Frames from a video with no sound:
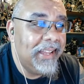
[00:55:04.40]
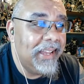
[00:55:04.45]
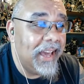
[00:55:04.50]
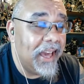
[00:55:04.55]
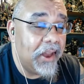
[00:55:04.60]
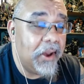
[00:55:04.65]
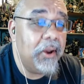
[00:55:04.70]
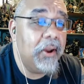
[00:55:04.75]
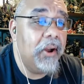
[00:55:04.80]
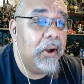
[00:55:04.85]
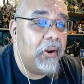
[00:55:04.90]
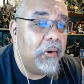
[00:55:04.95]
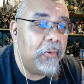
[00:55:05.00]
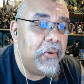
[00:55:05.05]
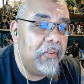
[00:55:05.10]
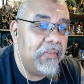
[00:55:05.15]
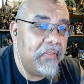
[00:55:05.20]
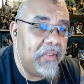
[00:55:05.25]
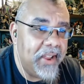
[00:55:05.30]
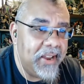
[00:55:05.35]
I don't know.
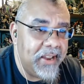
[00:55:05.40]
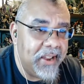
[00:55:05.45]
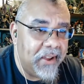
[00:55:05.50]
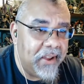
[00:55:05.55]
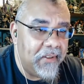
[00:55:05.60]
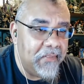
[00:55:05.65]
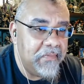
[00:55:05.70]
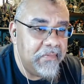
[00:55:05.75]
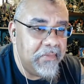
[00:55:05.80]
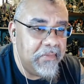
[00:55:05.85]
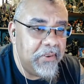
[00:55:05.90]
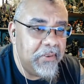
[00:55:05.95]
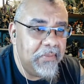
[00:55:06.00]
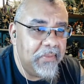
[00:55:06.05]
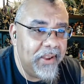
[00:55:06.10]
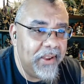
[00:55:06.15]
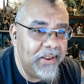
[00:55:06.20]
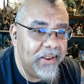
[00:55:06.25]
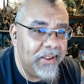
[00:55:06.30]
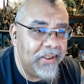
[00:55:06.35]
We'll find out. We'll
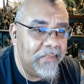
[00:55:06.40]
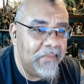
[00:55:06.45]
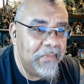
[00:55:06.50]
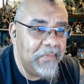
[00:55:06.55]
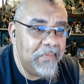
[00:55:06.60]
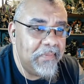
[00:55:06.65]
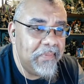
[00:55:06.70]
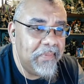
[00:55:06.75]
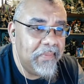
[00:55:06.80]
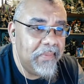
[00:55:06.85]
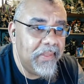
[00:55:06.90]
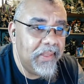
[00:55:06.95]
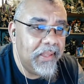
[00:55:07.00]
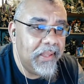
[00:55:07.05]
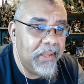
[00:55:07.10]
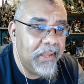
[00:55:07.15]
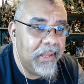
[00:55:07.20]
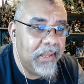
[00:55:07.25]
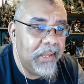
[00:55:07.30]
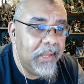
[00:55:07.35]
find out.
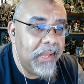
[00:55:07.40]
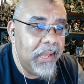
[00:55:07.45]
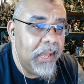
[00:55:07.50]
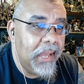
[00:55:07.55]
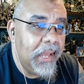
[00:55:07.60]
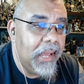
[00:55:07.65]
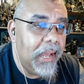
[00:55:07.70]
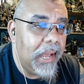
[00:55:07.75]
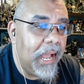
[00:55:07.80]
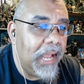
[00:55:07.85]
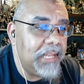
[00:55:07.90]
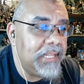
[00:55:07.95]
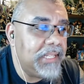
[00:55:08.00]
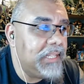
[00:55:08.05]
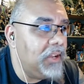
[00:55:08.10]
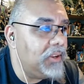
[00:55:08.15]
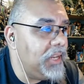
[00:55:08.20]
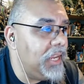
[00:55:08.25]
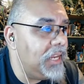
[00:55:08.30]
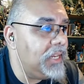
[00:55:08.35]
I
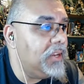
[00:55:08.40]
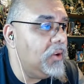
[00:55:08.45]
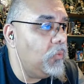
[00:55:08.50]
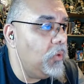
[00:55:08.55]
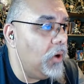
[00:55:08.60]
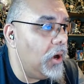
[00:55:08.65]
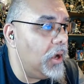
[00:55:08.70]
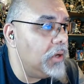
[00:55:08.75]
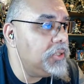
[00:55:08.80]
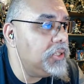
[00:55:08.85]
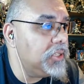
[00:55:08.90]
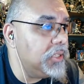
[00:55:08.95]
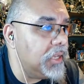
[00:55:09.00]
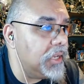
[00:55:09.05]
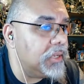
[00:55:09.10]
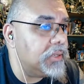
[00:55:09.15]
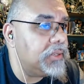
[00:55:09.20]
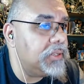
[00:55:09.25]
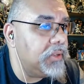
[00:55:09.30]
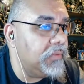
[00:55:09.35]
still need to watch
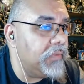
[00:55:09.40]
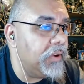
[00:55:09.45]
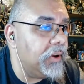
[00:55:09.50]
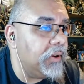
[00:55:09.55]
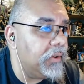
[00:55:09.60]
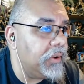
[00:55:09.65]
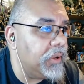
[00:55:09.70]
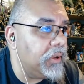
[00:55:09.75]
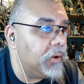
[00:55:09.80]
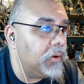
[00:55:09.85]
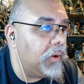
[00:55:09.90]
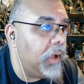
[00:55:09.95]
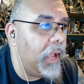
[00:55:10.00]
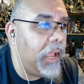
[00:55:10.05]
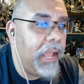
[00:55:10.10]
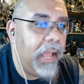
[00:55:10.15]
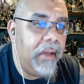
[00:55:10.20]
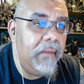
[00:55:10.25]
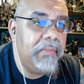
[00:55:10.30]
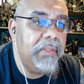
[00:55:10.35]
this, Severio. I
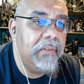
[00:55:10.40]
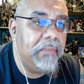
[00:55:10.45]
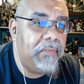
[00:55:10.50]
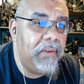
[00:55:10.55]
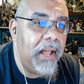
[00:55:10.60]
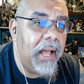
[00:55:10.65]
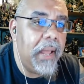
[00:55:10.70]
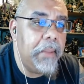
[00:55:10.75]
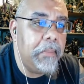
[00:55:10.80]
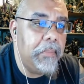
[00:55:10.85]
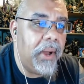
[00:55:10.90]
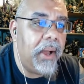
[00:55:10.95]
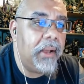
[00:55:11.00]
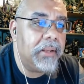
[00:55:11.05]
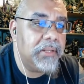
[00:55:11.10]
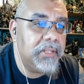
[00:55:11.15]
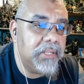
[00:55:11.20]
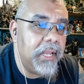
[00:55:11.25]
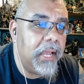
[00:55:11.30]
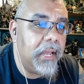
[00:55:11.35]
have the Fly
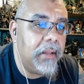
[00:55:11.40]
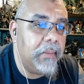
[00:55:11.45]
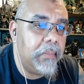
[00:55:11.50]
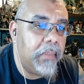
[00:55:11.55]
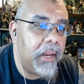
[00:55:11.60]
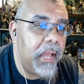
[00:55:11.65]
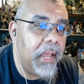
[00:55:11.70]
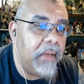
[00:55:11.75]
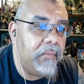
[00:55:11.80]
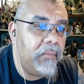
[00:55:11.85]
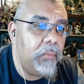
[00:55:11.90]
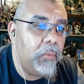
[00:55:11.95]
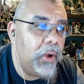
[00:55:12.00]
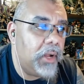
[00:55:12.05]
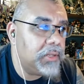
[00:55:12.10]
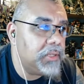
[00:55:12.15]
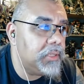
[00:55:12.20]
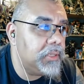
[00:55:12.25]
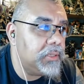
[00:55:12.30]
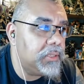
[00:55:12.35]
box set, but I haven't
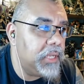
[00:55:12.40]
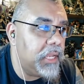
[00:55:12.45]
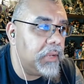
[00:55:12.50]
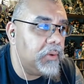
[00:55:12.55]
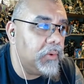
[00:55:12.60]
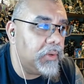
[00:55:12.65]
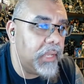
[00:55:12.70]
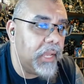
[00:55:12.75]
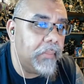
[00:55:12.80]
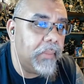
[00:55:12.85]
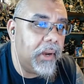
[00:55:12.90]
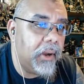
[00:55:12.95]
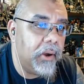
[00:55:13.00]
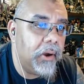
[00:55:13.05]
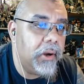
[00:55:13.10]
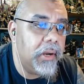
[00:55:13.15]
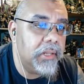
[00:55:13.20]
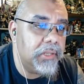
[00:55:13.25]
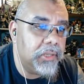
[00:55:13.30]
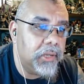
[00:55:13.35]
watched the sequel yet. But I
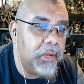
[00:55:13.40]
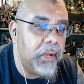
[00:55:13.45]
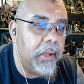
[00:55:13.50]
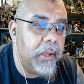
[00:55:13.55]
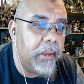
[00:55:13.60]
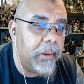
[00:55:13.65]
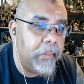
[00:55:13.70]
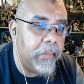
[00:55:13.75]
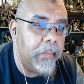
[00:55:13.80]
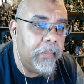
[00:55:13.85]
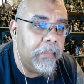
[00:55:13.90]
heard it's good.